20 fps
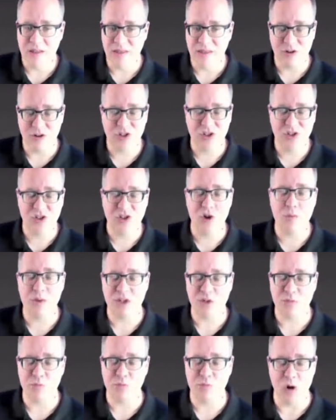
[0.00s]
There's so
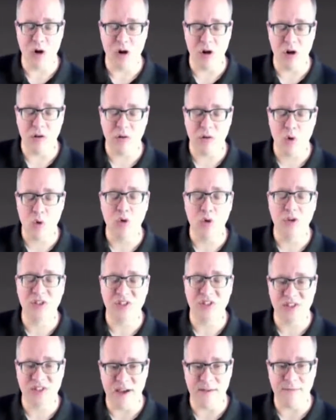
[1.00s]
much more cool
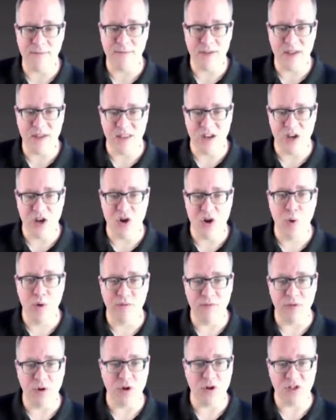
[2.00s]
stuff in the
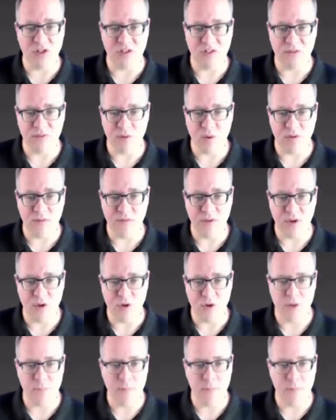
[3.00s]
newer versions of Cold
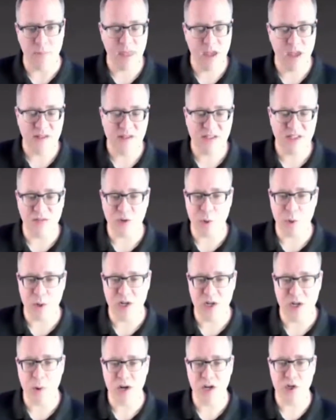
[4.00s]
Fusion. CF
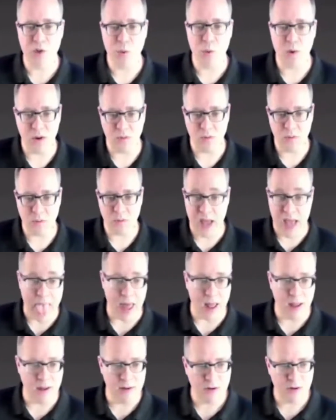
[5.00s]
2020,
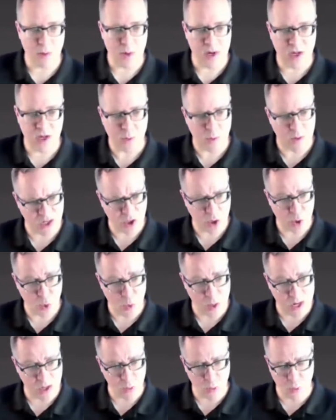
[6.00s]
20,
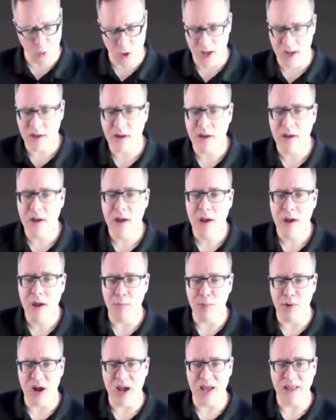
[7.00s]
21
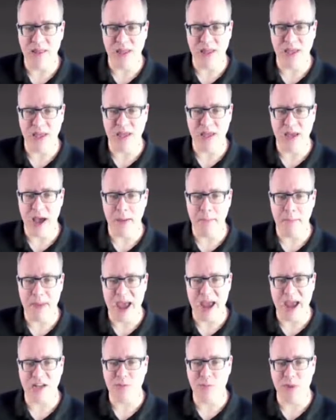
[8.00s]
brought the uh,
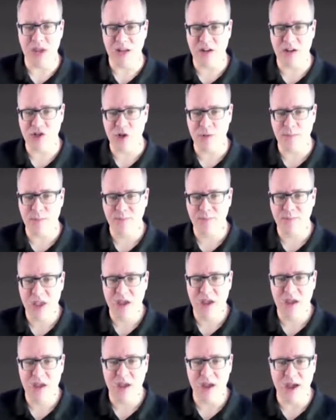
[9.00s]
package manager,
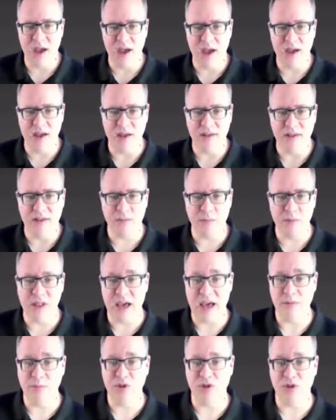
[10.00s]
uh, some
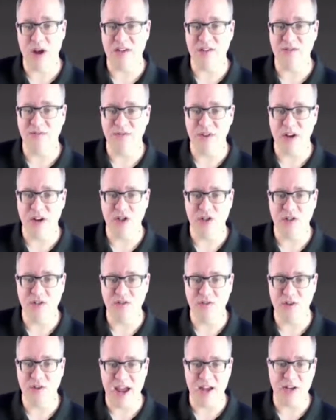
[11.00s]
cloud abstraction
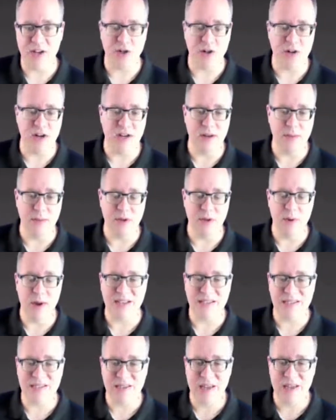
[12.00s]
functions for Azure and
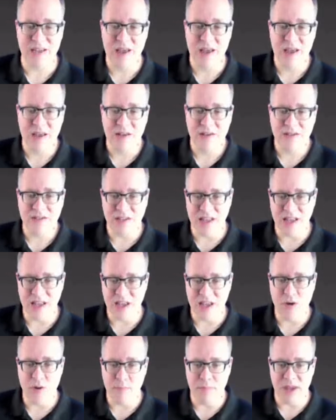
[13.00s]
AWS so
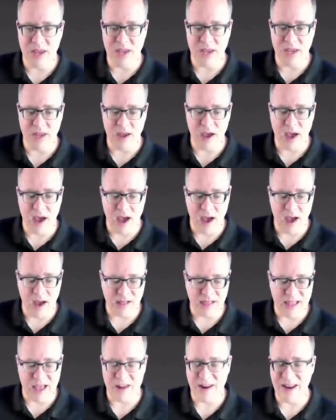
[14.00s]
that you can be uh,
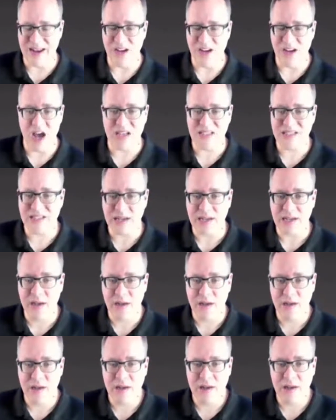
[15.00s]
cloud agnostic,
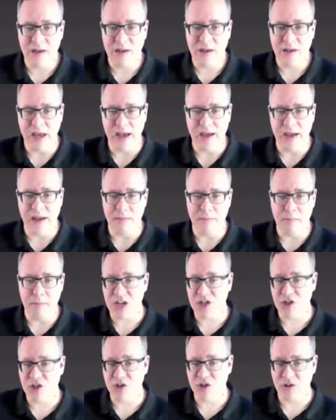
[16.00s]
uh,
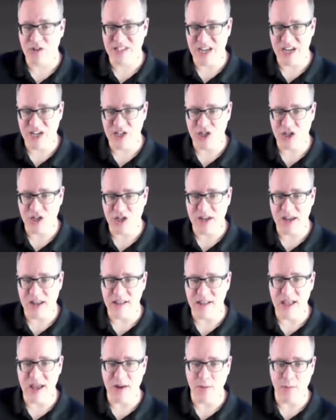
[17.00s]
modularization
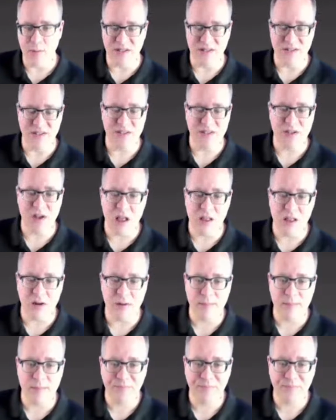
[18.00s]
and lightweight
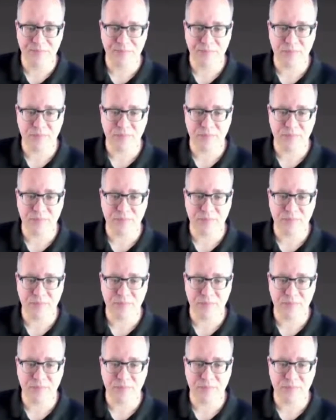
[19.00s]
installer,